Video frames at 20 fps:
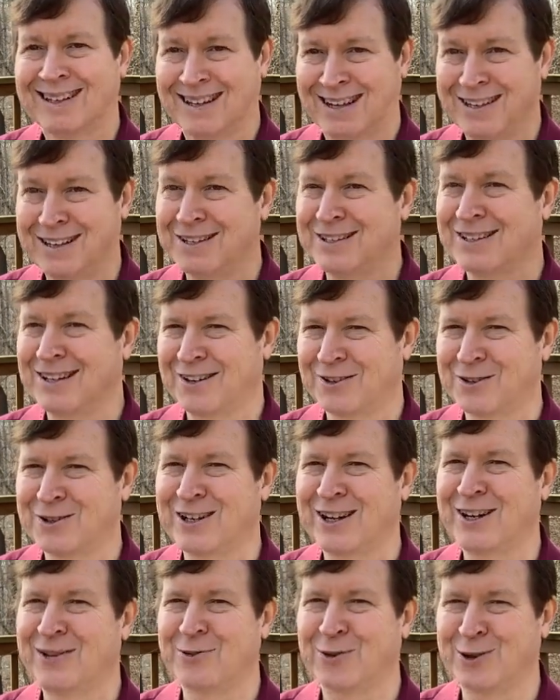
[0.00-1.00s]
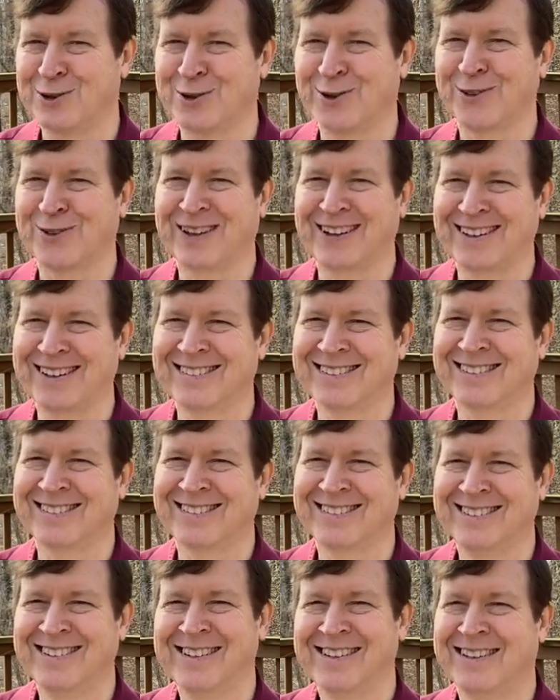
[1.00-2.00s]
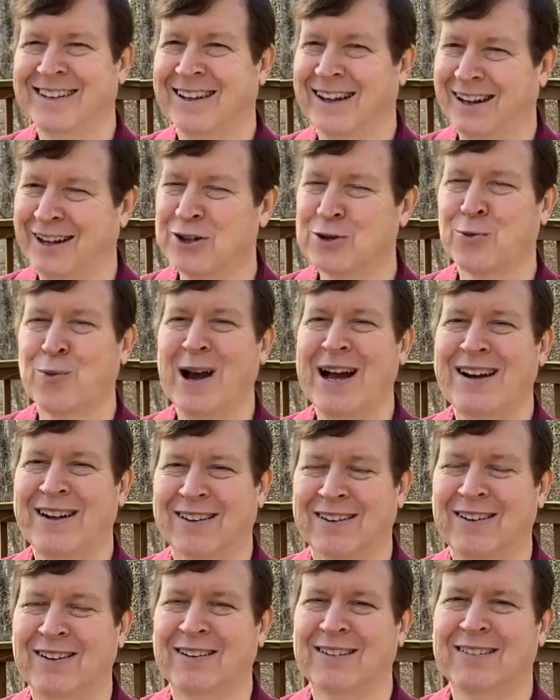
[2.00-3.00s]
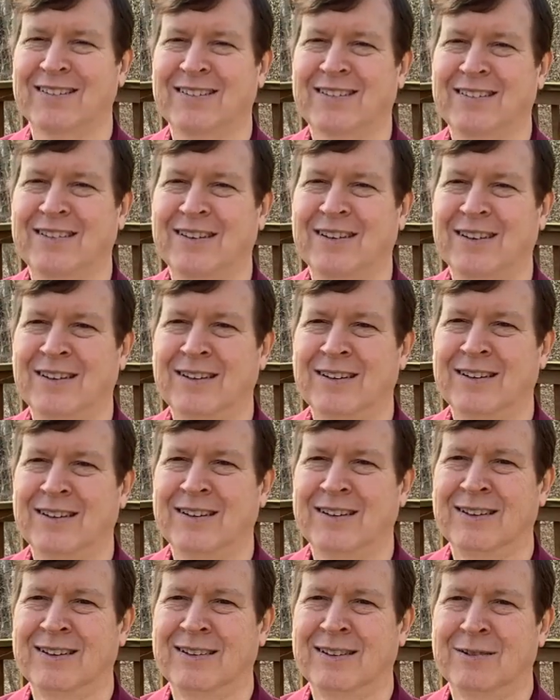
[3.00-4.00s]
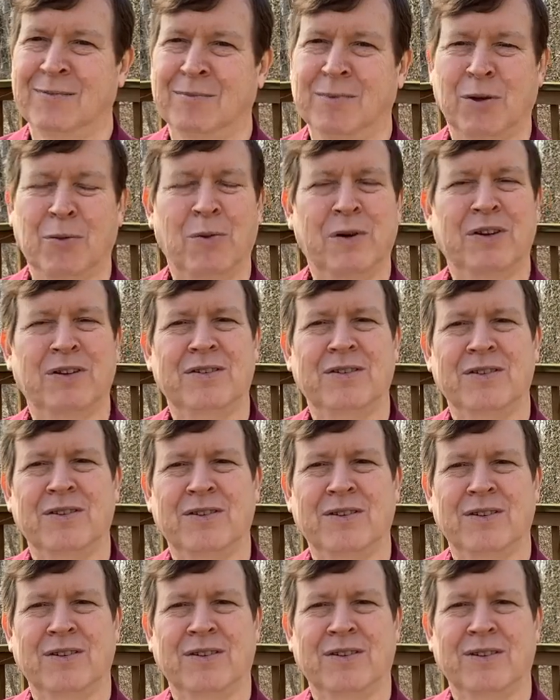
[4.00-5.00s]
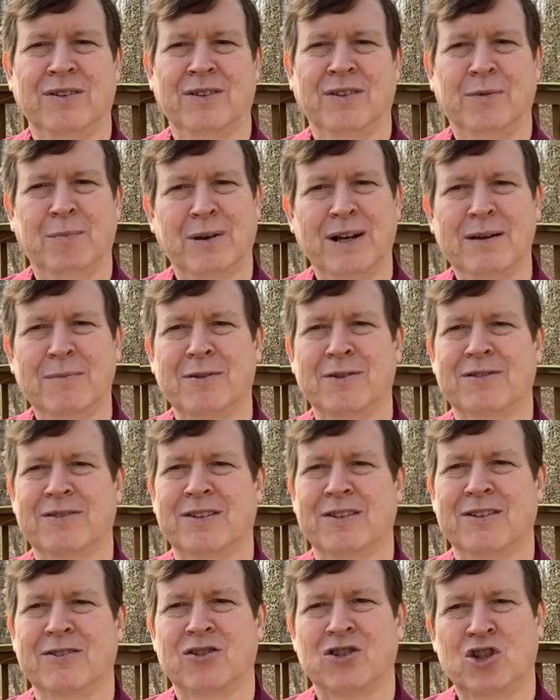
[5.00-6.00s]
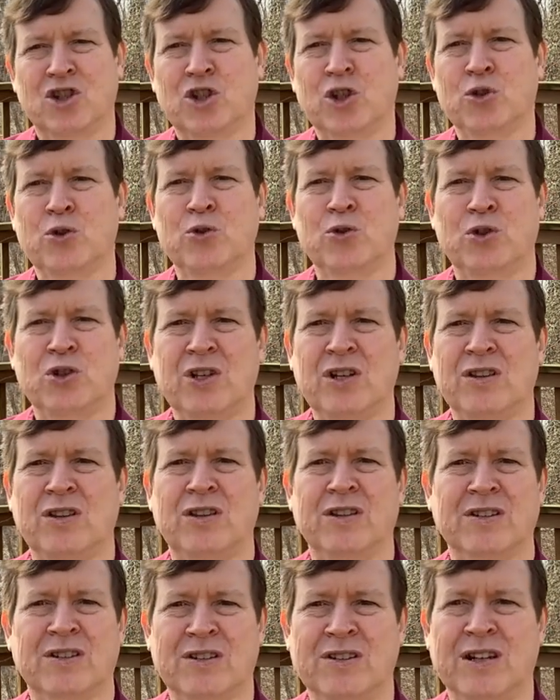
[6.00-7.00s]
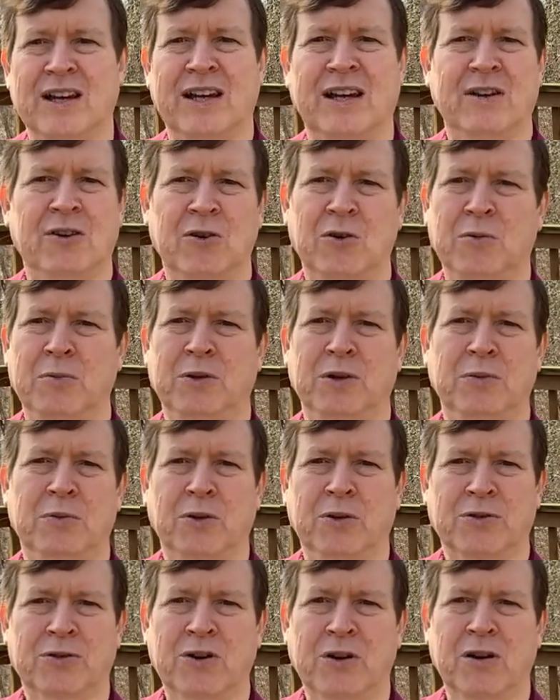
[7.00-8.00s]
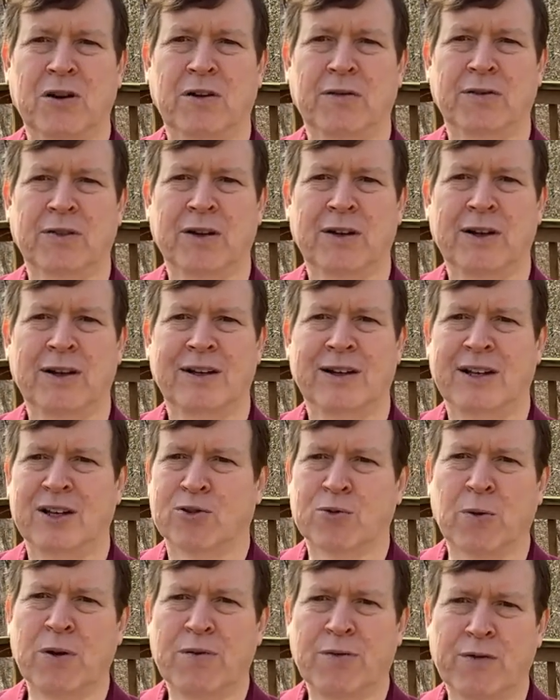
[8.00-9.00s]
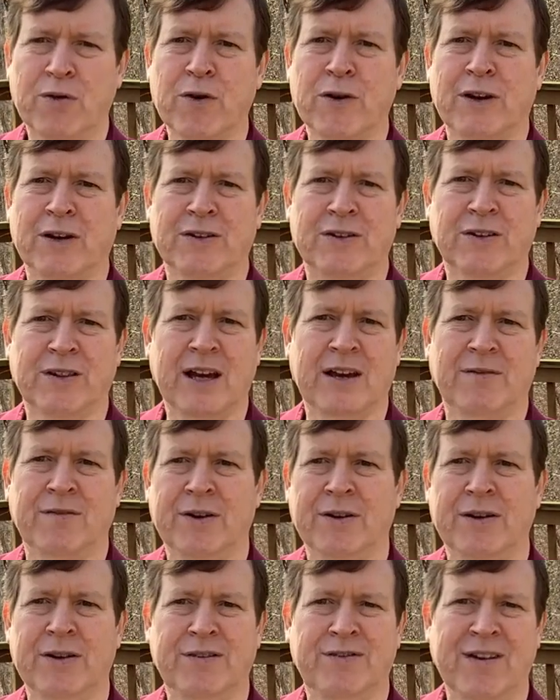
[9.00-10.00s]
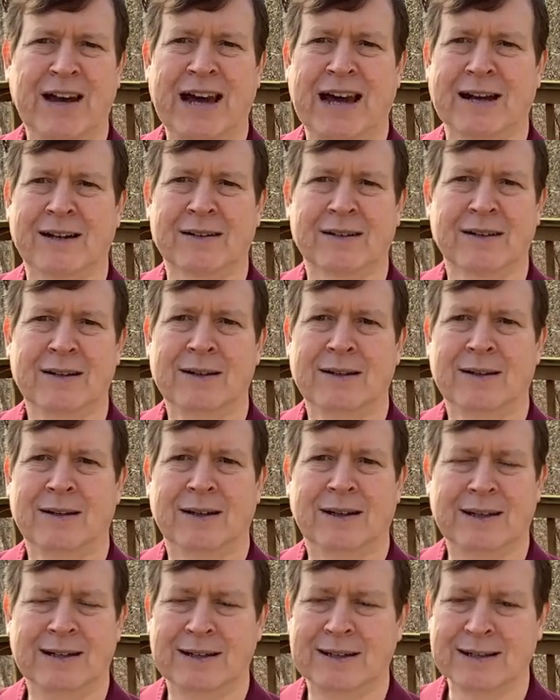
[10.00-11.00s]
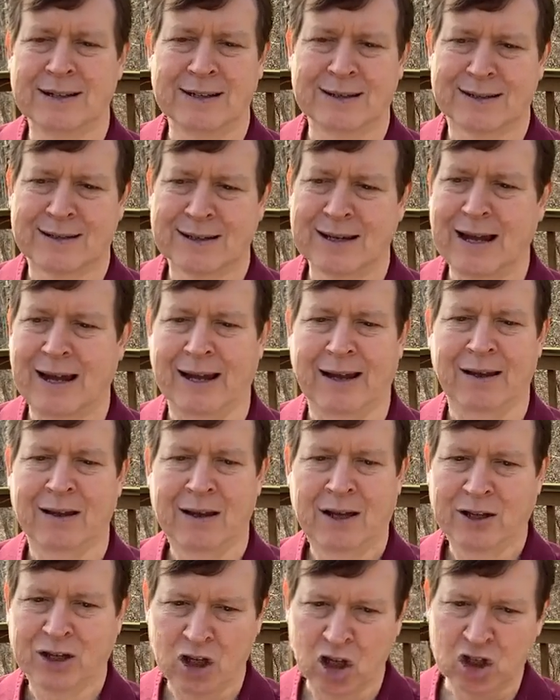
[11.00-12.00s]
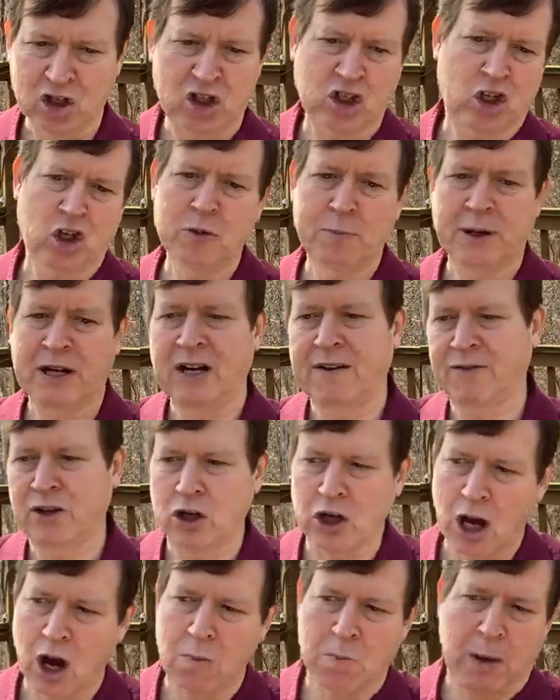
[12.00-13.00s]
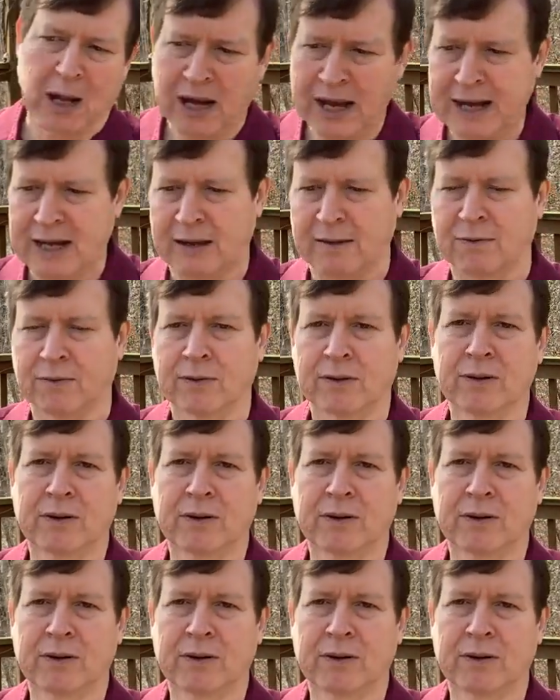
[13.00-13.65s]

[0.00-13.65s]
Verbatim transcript: Now, this sounds dangerous, okay? And it's radical. But when the Bible says, Choose ye this day whom you will serve, it's referring to that very fact. It didn't say, You're stupid if you don't believe.